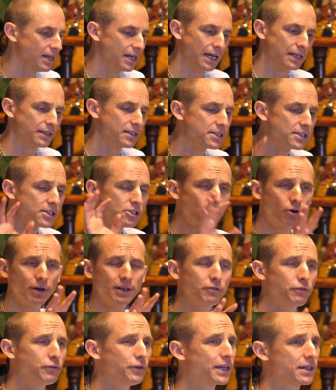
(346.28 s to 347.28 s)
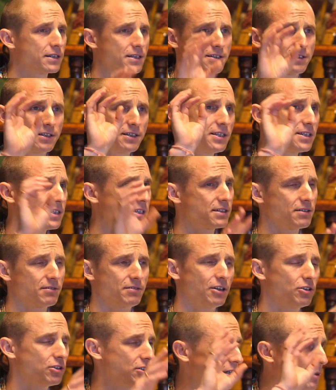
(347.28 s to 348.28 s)
And this is already fixed. This is
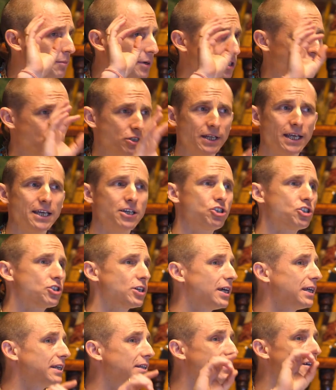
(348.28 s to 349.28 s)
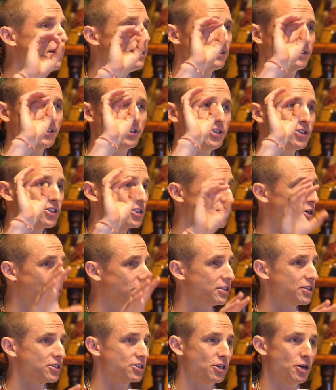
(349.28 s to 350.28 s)
not imagination. This is
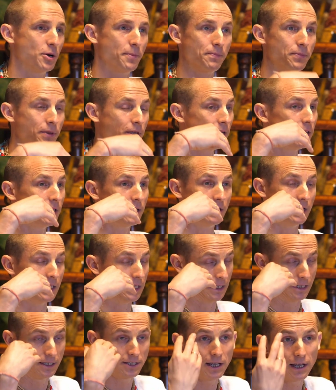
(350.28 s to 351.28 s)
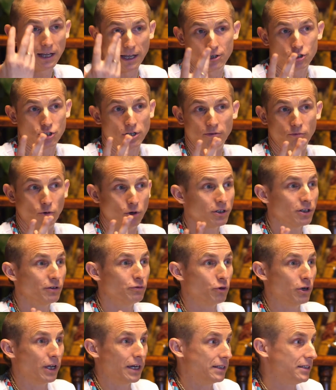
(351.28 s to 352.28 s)
not some... It's actually a
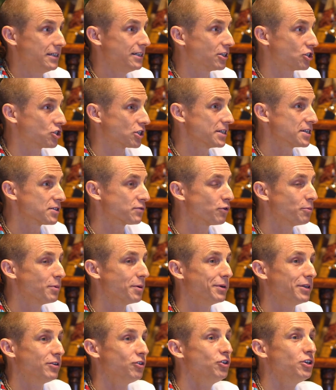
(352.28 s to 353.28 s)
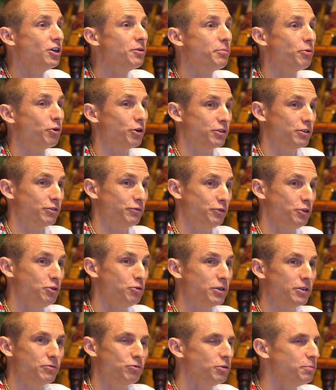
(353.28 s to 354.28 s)
wonderful idea. Just from a material point of
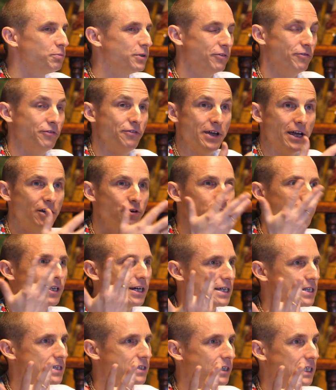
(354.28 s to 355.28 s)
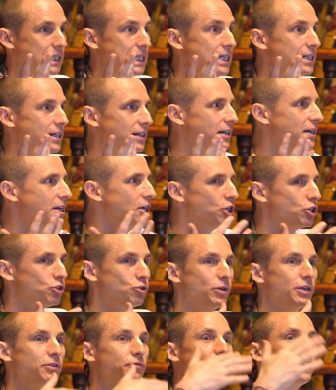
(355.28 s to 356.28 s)
view, it would be a very nice idea
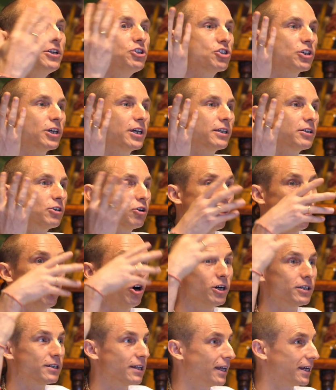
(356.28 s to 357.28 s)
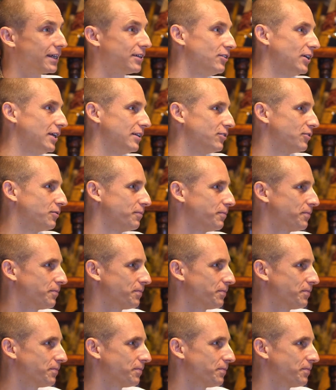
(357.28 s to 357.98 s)
to envision God like that.